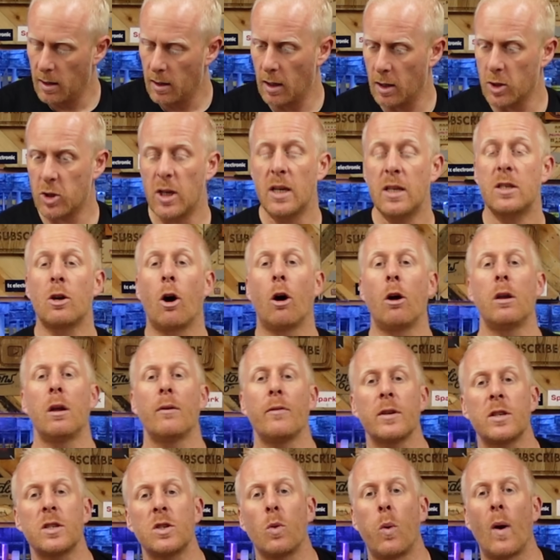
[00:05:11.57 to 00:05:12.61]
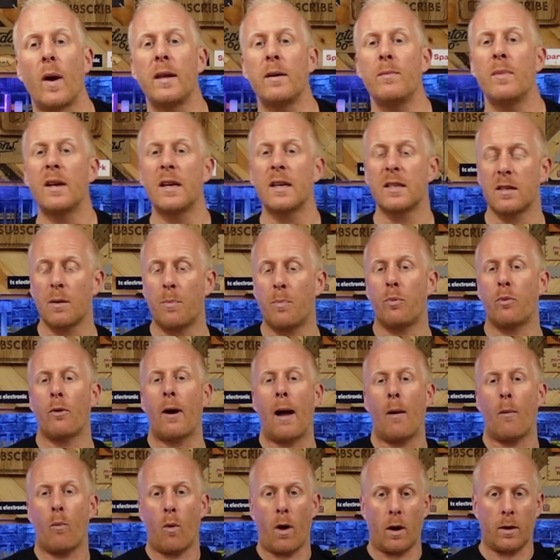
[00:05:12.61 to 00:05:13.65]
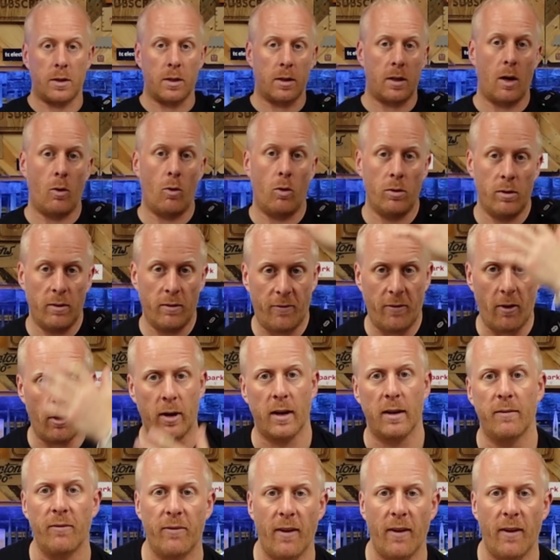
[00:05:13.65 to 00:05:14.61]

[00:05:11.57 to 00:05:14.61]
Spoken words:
and she's got another 20 minutes of prep work to do on the fucking